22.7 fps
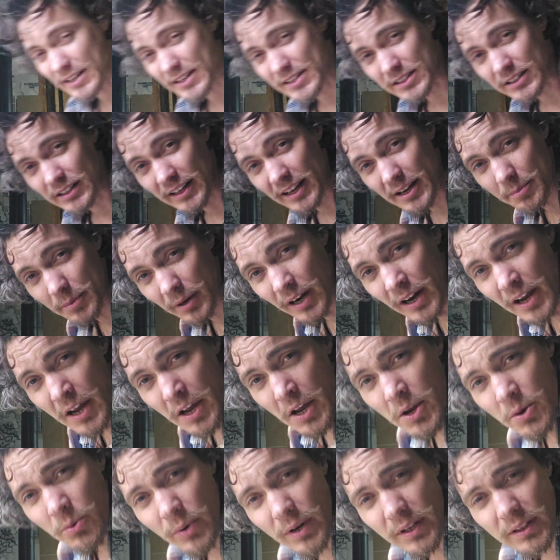Disclaimer,
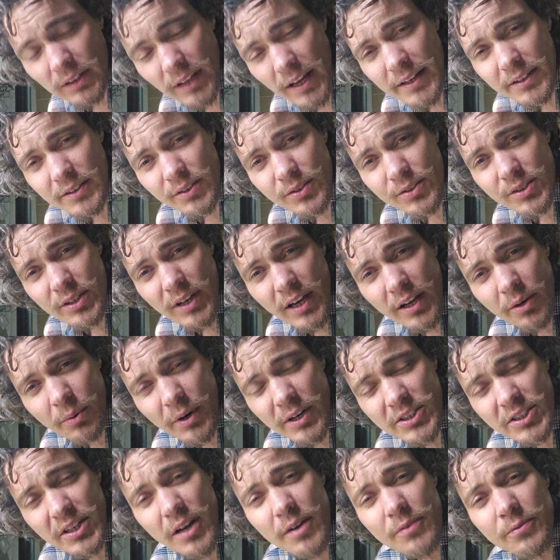with lentils, you got to
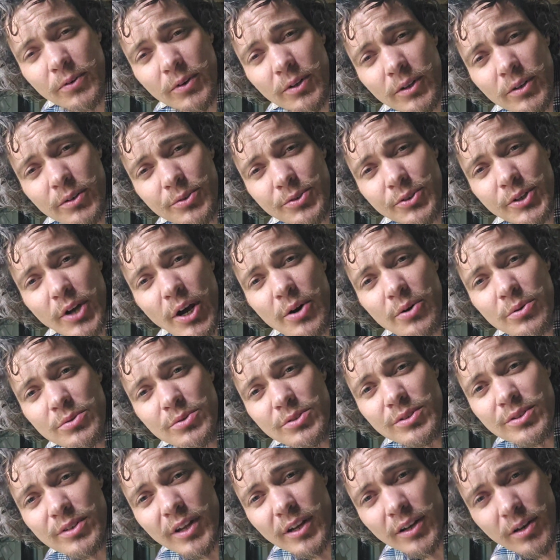watch out for little
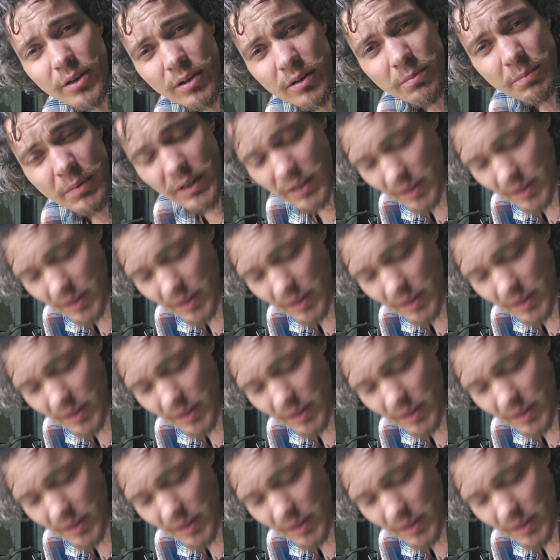stones. They could